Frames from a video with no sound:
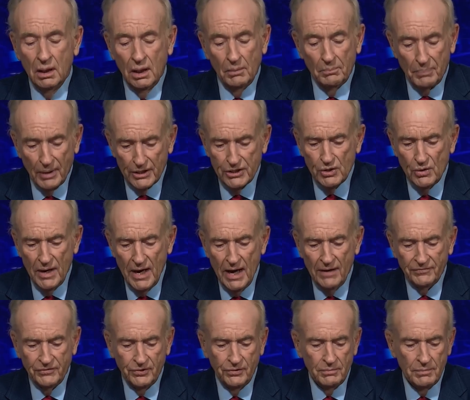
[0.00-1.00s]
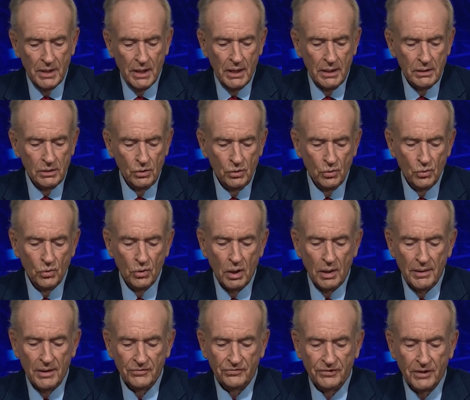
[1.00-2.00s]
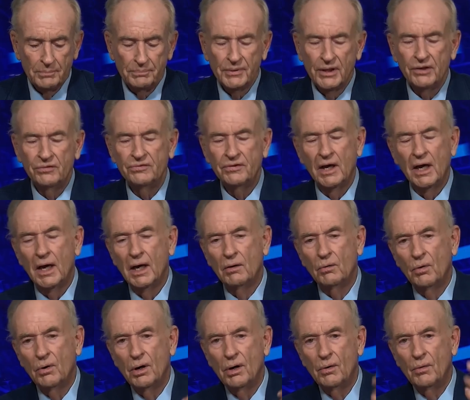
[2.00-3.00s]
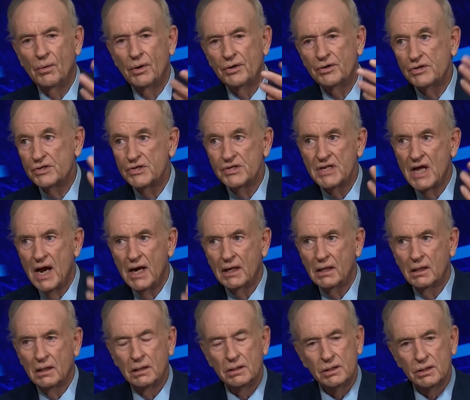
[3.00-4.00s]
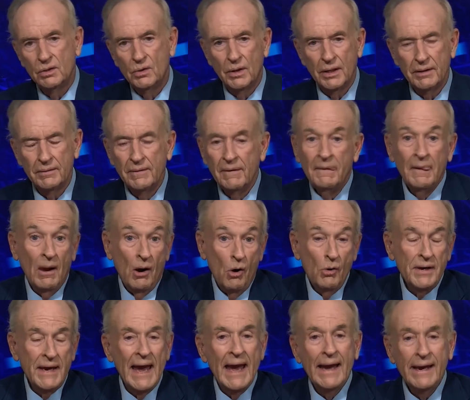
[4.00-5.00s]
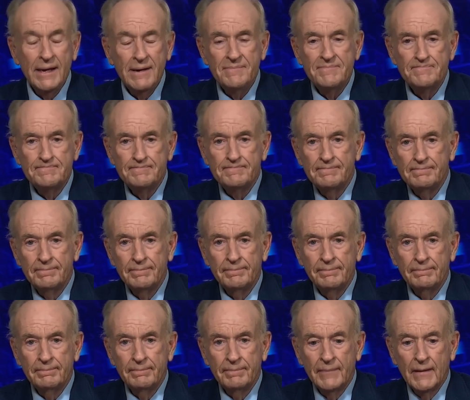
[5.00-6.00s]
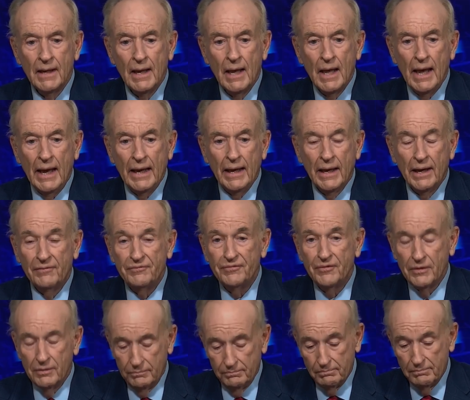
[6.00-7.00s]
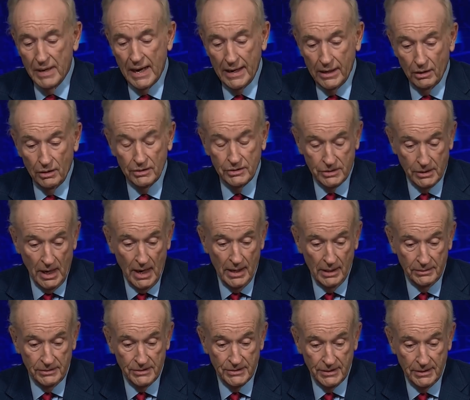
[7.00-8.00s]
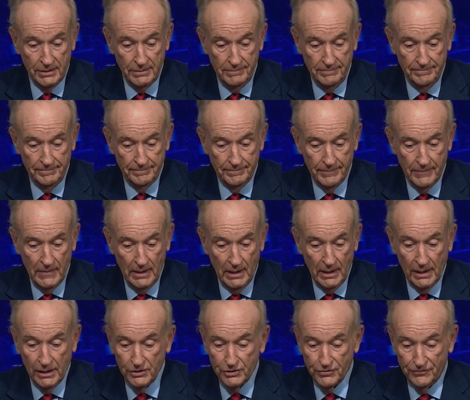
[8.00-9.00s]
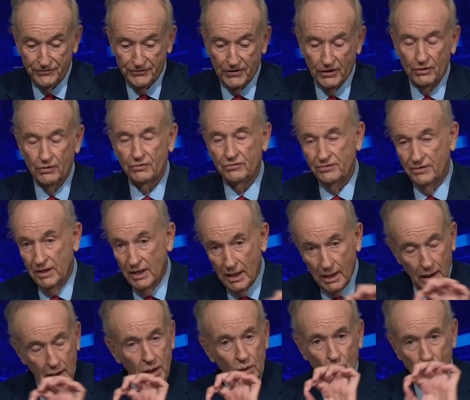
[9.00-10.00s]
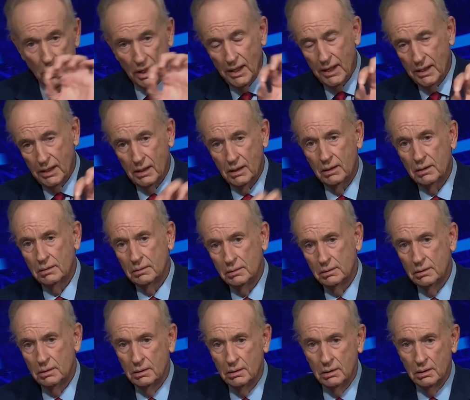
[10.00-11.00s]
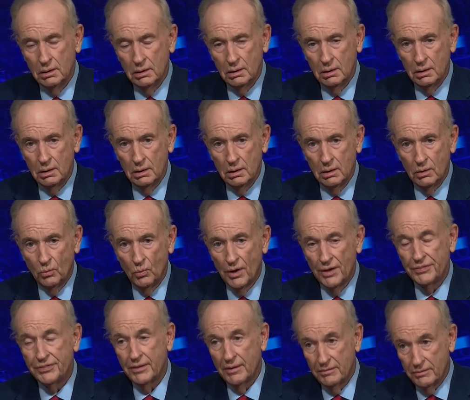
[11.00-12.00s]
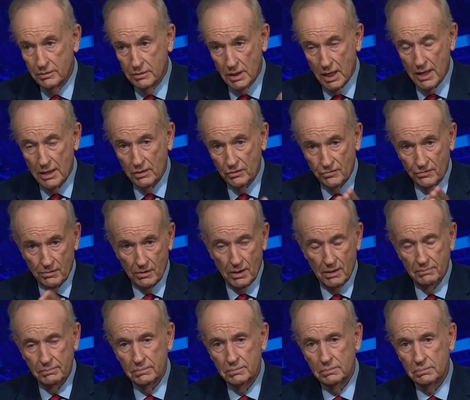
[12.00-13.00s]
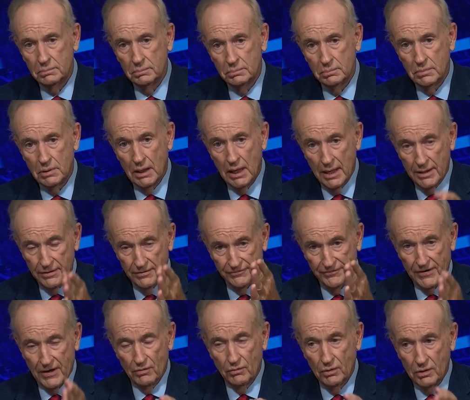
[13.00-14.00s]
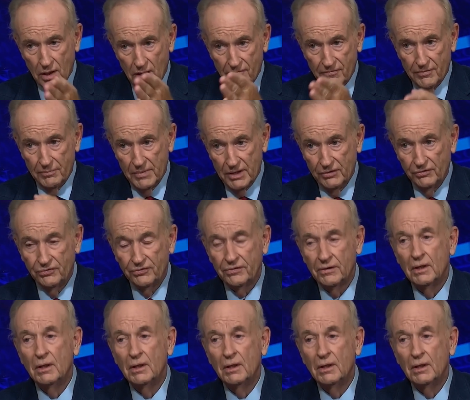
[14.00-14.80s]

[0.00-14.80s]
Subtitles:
But you have two men who simply saying, we're just not going to do it. Okay. If Mayor Johnson interferes in any way with Donald Trump and the federal government's